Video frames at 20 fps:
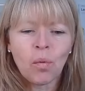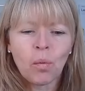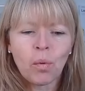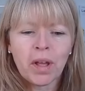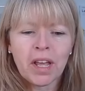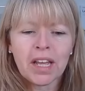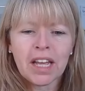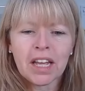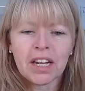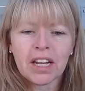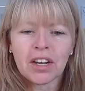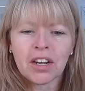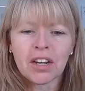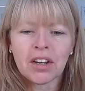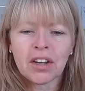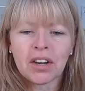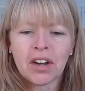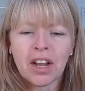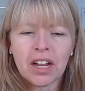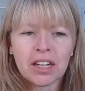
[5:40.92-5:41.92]
we
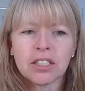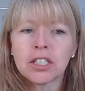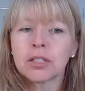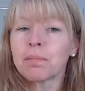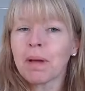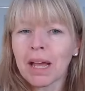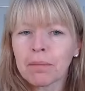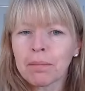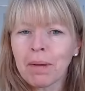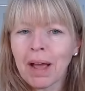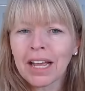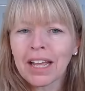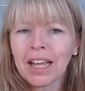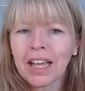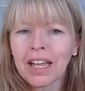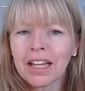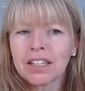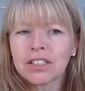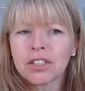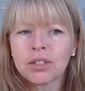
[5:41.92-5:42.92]
can inspect
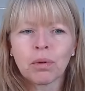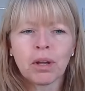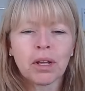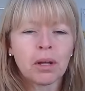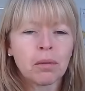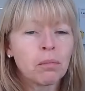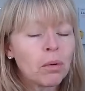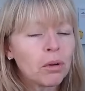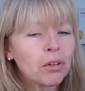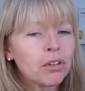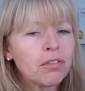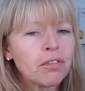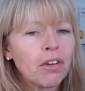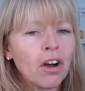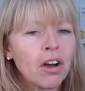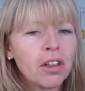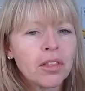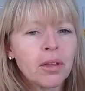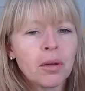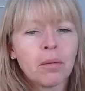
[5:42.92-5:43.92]
packets, we can
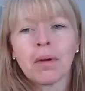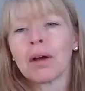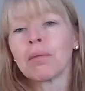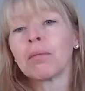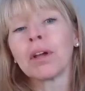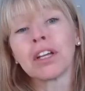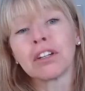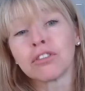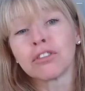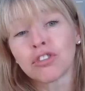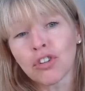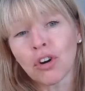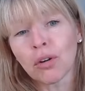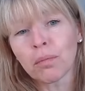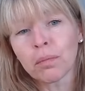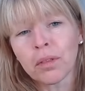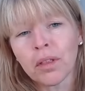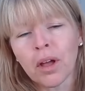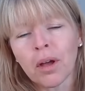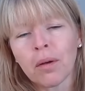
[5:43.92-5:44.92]
modify them, and we can
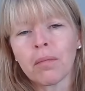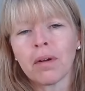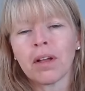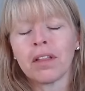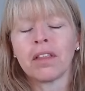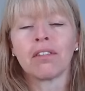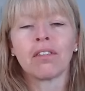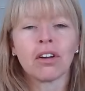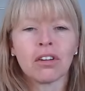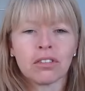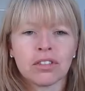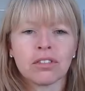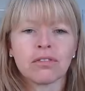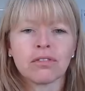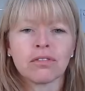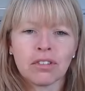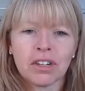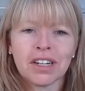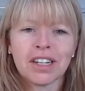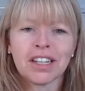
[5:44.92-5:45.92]
drop them. And there are lots
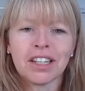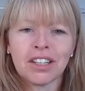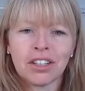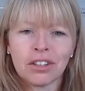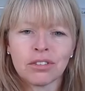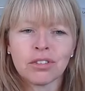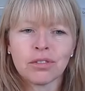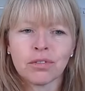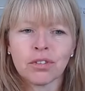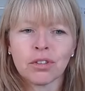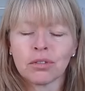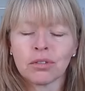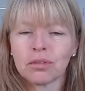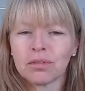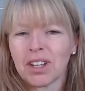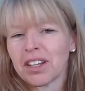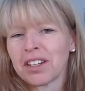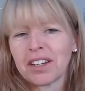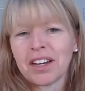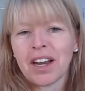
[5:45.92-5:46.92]
of really useful,
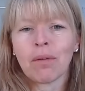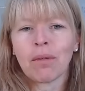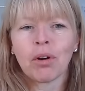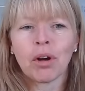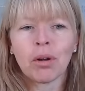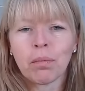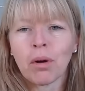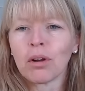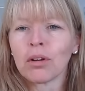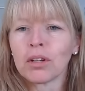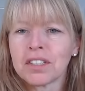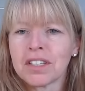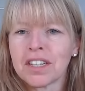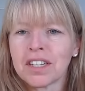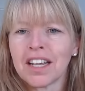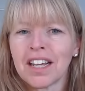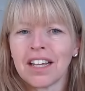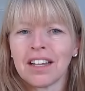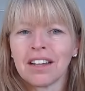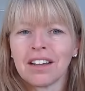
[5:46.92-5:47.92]
like network
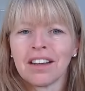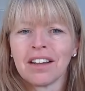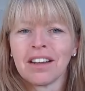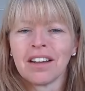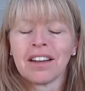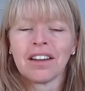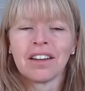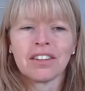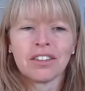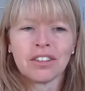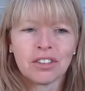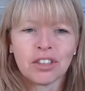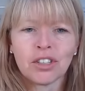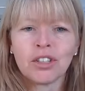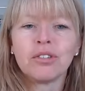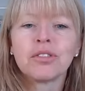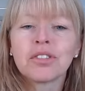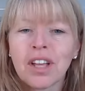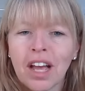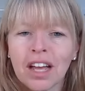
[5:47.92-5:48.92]
policy mm-hmm.
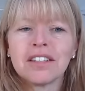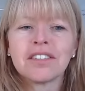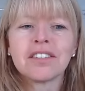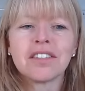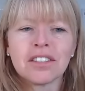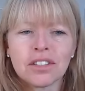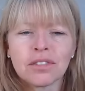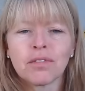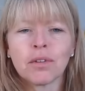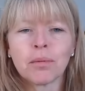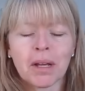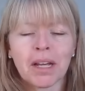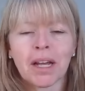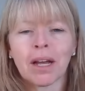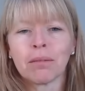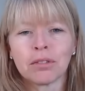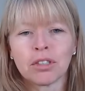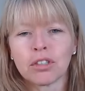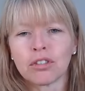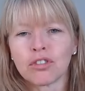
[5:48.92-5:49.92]
use cases for being
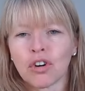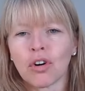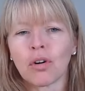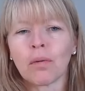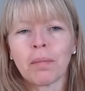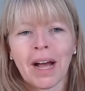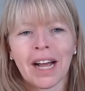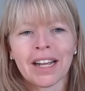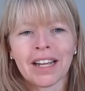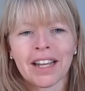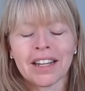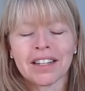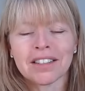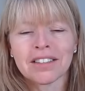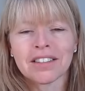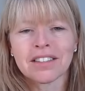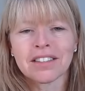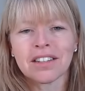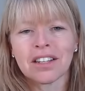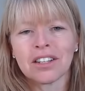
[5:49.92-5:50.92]
able to drop
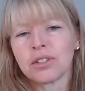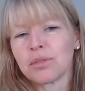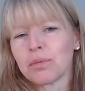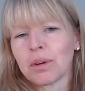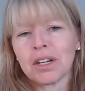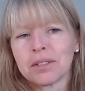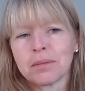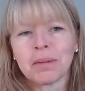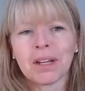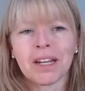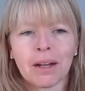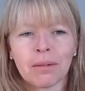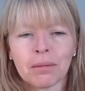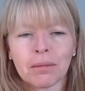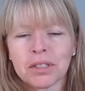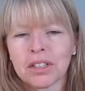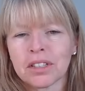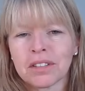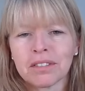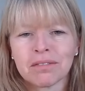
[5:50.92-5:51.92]
packets as well as being
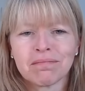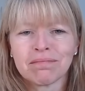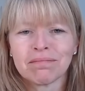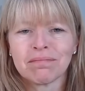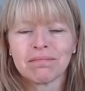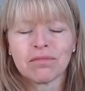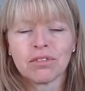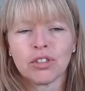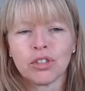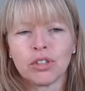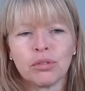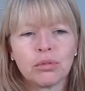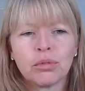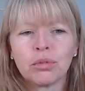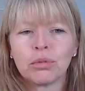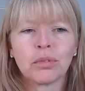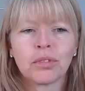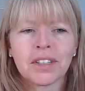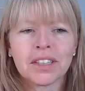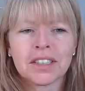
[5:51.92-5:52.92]
able to do
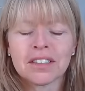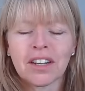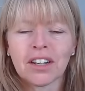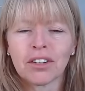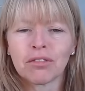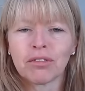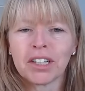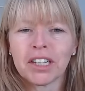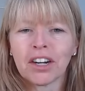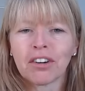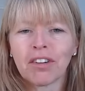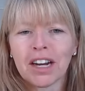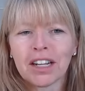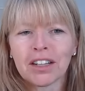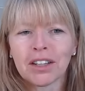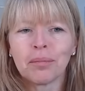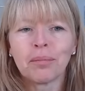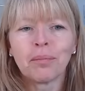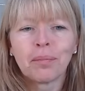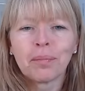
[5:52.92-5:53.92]
cool things like
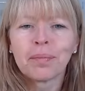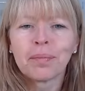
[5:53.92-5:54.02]
redirect them.